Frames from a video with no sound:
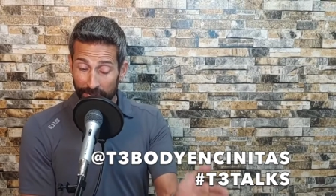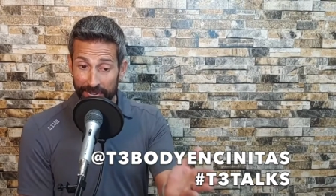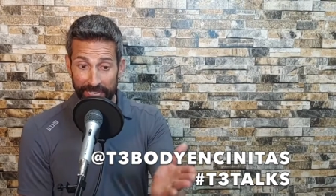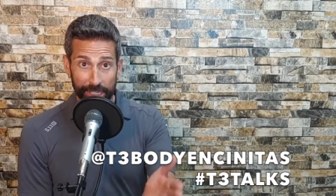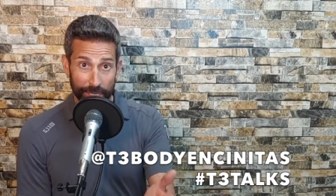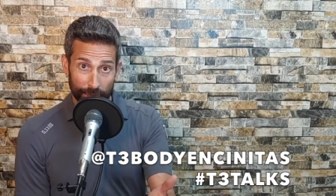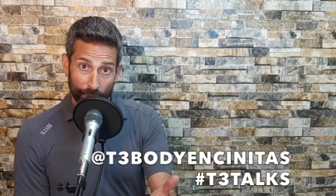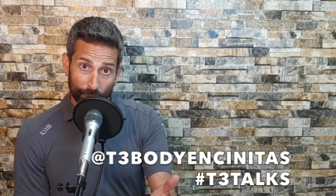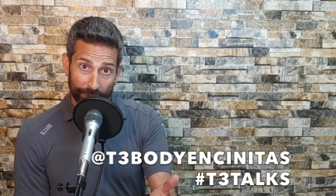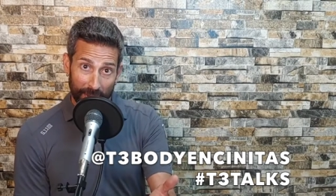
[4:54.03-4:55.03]
Next thing you
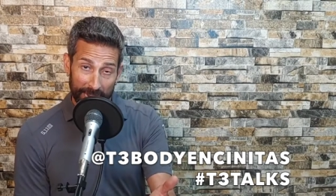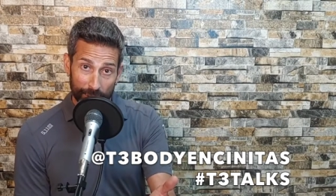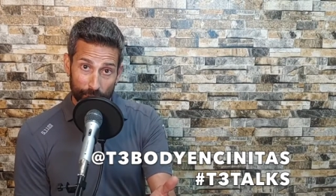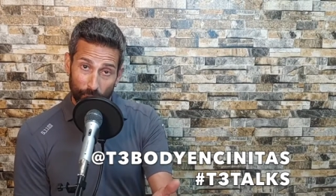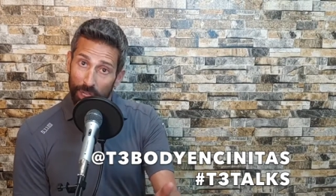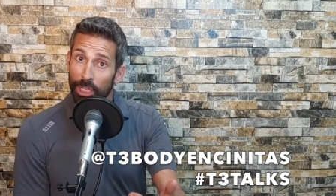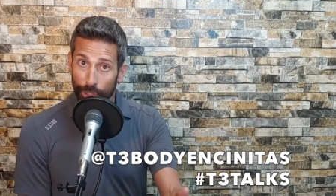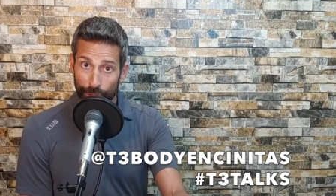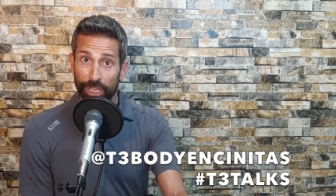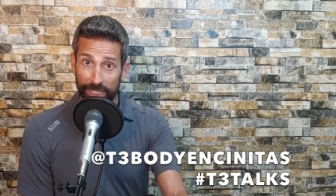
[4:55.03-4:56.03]
know, in high school,
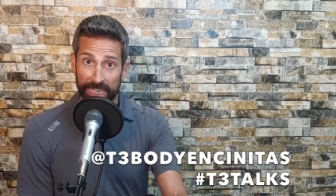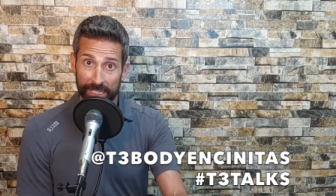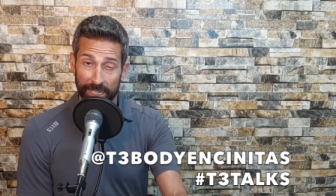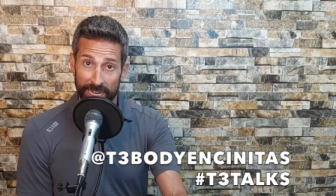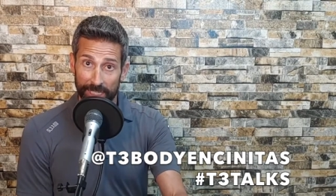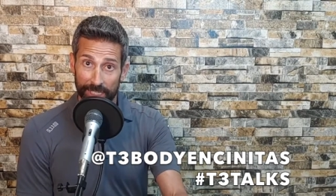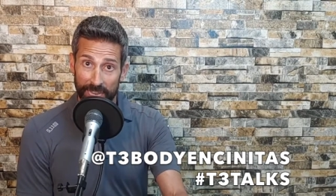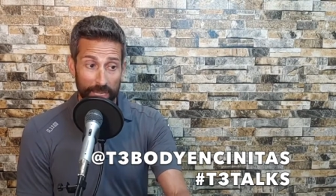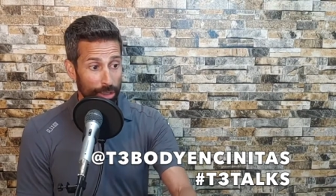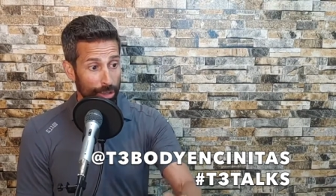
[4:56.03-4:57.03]
you think that's a nice
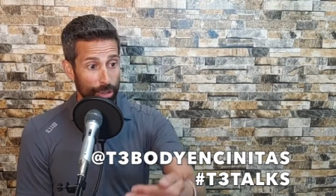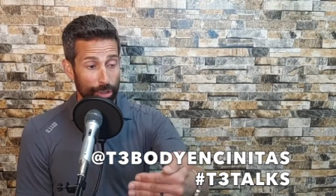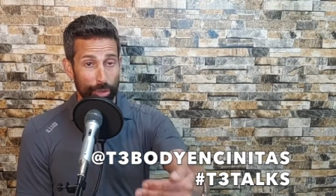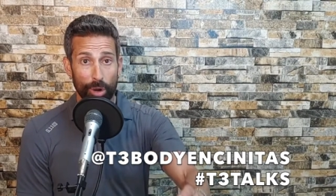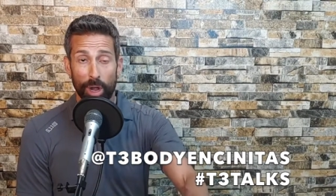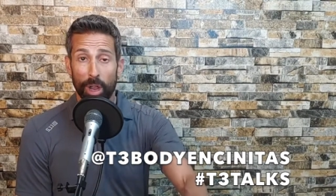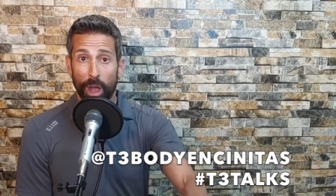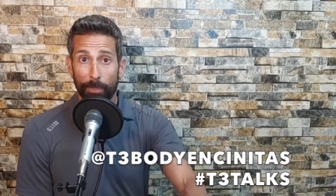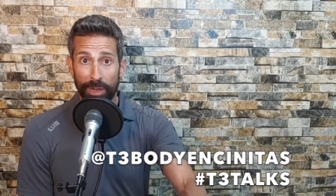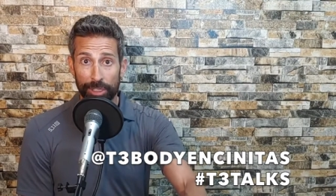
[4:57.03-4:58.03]
thing. You you do a,
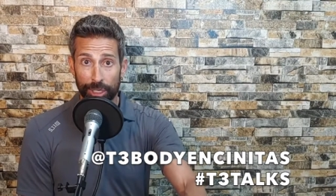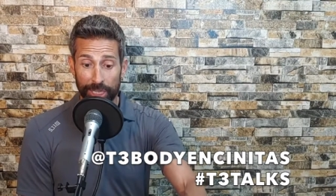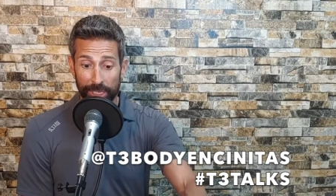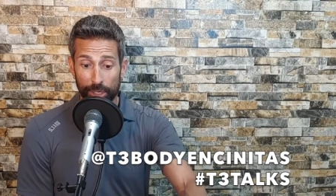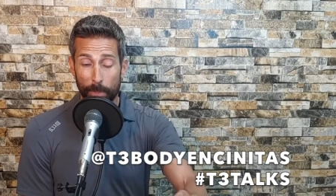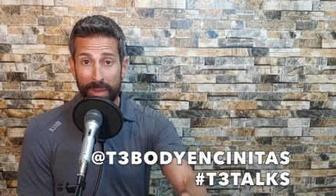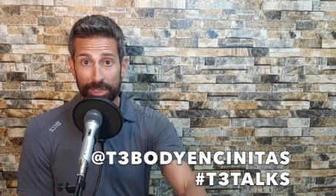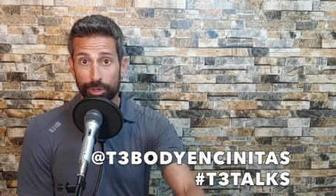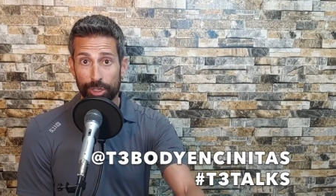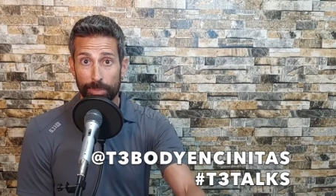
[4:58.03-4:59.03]
a bunch of things. You
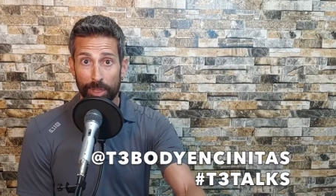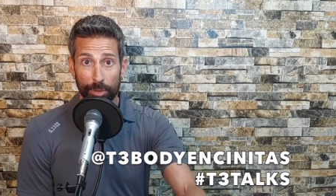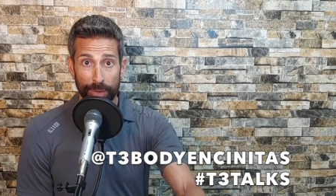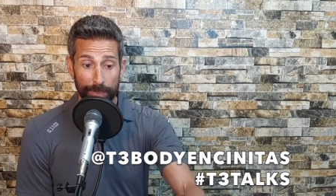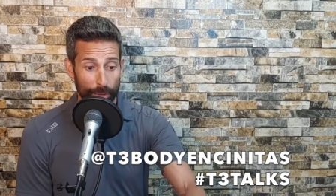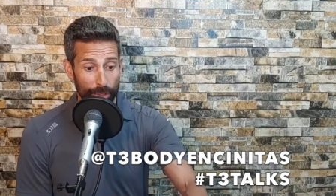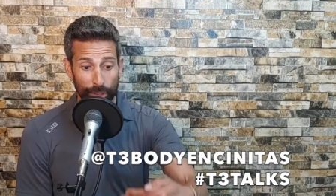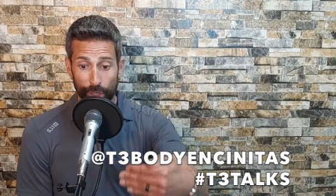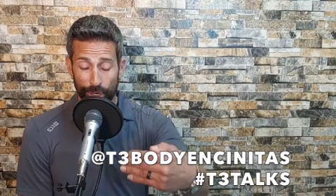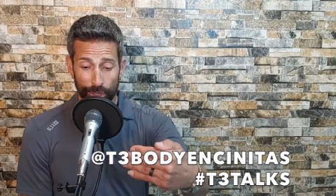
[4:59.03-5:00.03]
mentor some other people. You
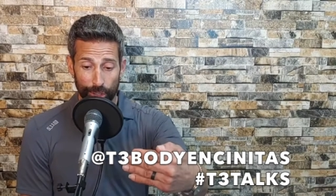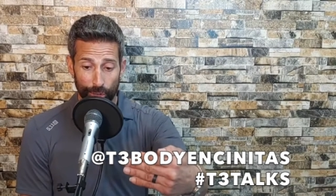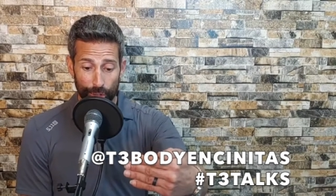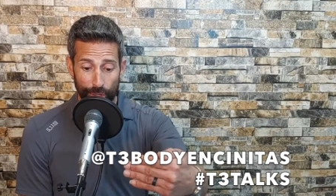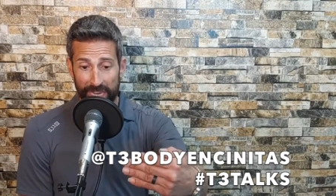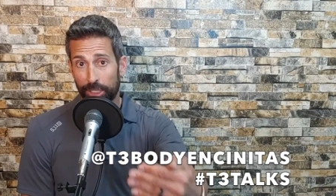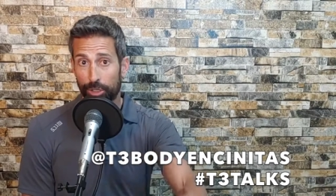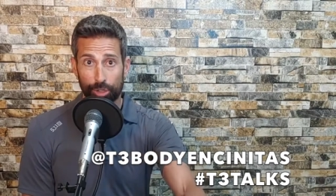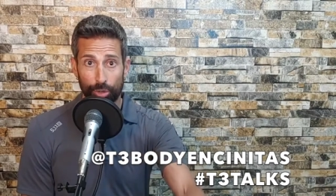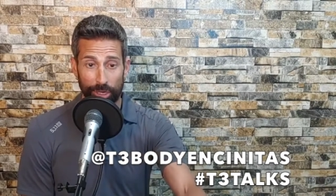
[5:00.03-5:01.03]
you you get into
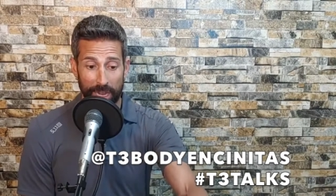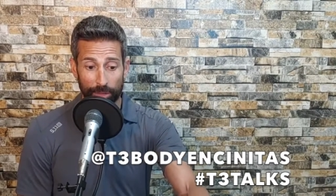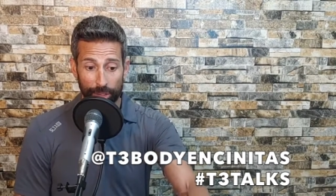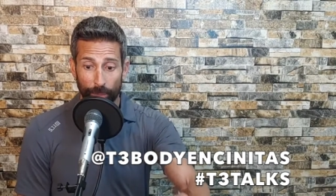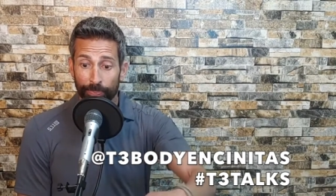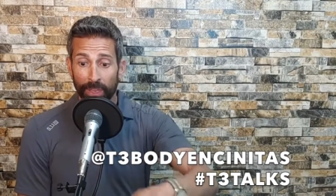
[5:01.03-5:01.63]
student council.